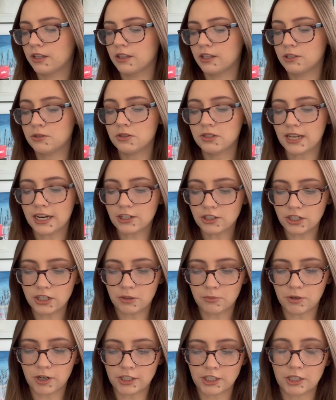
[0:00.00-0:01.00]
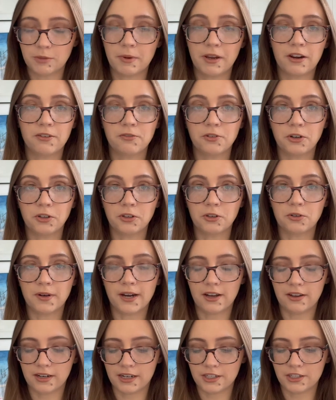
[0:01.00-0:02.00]
this was actually in a project pan for a little
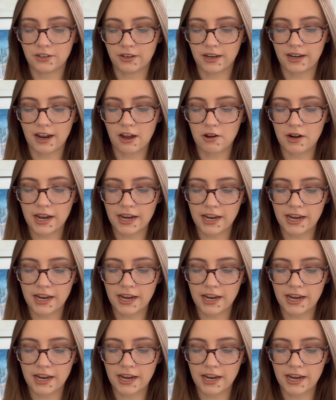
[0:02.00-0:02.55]
while and I took it out.